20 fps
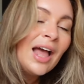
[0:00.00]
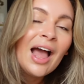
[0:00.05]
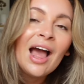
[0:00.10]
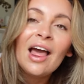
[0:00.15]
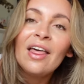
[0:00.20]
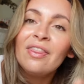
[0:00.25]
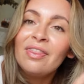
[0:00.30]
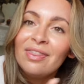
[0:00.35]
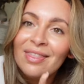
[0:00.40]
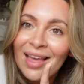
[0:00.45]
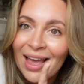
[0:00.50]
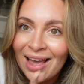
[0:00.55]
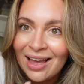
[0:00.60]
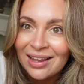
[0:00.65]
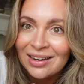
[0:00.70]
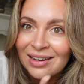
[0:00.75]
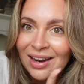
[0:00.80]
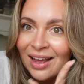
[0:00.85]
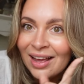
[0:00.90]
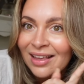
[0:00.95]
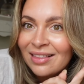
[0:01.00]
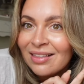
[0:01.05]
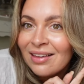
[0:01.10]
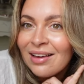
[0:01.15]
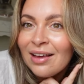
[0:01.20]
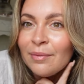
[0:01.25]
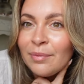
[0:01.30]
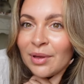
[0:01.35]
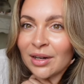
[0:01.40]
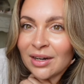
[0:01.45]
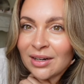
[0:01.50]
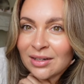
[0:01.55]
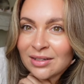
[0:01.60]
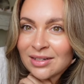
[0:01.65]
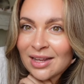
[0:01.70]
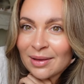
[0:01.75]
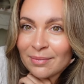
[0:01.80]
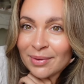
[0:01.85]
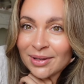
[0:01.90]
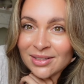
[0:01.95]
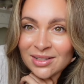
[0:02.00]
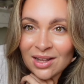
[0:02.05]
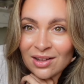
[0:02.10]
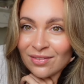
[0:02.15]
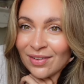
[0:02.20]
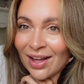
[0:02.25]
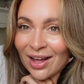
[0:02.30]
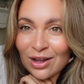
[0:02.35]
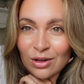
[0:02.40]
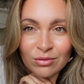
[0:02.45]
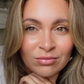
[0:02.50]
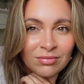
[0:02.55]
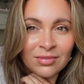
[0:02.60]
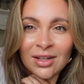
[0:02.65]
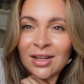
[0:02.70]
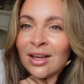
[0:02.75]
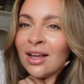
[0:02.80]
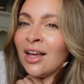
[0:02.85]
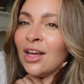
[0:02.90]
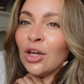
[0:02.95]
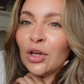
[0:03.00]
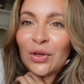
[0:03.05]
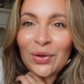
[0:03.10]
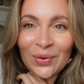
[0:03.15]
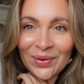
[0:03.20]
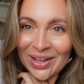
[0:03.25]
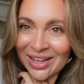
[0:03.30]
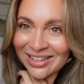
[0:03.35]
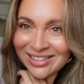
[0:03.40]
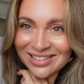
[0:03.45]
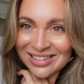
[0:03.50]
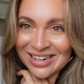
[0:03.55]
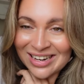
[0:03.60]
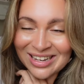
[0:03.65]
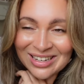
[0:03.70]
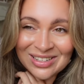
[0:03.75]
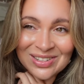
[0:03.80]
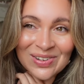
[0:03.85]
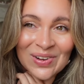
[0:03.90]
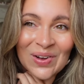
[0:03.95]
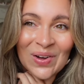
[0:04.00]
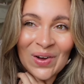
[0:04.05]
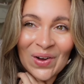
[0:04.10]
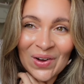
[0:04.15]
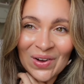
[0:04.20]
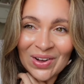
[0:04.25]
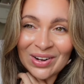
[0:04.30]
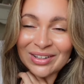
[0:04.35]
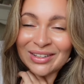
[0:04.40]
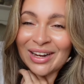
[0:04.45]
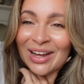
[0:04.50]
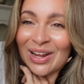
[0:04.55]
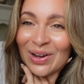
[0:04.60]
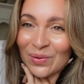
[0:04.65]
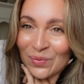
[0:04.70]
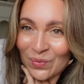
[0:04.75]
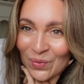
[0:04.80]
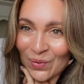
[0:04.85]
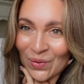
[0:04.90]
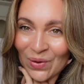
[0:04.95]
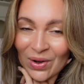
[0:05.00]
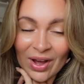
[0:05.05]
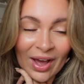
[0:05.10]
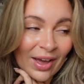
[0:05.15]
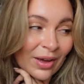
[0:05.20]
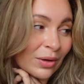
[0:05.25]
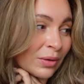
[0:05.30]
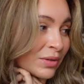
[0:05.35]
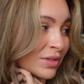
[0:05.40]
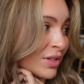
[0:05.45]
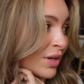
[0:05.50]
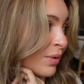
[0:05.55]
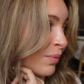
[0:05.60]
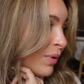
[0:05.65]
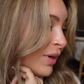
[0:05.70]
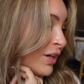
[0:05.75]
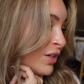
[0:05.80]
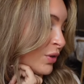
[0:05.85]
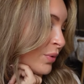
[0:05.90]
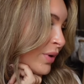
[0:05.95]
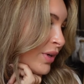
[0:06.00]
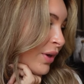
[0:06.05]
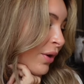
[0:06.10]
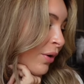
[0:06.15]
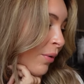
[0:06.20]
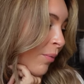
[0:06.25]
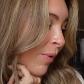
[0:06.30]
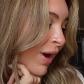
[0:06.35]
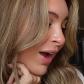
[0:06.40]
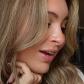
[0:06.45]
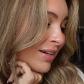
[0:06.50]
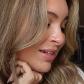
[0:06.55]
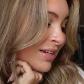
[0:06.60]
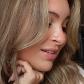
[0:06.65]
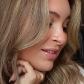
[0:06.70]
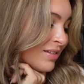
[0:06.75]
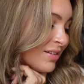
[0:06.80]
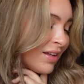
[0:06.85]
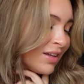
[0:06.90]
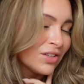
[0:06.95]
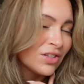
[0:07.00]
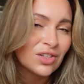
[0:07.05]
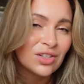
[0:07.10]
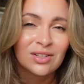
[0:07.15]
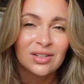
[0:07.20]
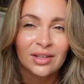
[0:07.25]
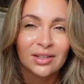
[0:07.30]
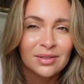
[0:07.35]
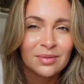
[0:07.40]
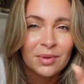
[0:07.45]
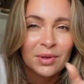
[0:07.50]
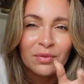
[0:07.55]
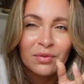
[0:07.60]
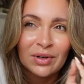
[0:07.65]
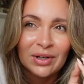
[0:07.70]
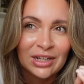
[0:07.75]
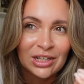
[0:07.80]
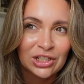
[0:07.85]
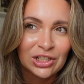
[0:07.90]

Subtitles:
and then I think I'm gonna take myself out, you guessed it, on a walk. I also want to do a yoga practice, like, just like something really